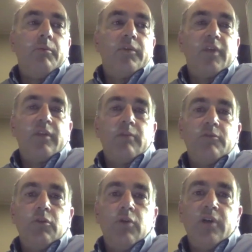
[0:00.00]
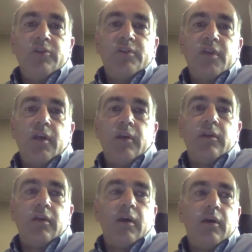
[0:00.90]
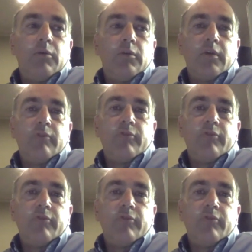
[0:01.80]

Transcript: send them to us, and we're looking